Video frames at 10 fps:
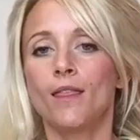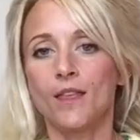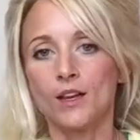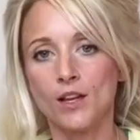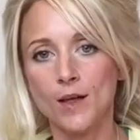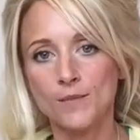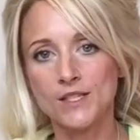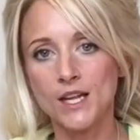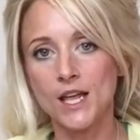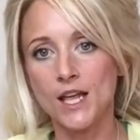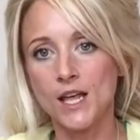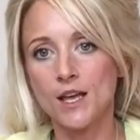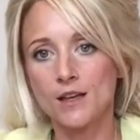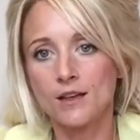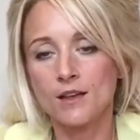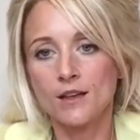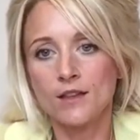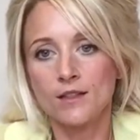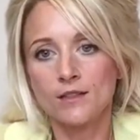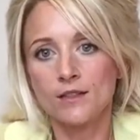Then you'll empty
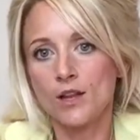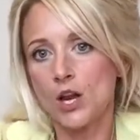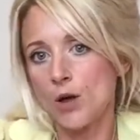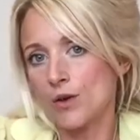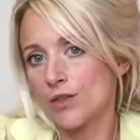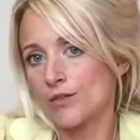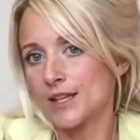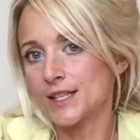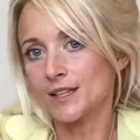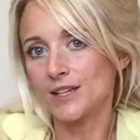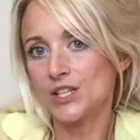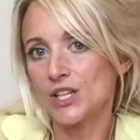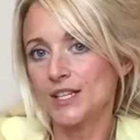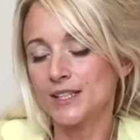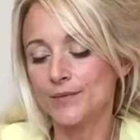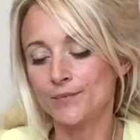the lower thoracic region.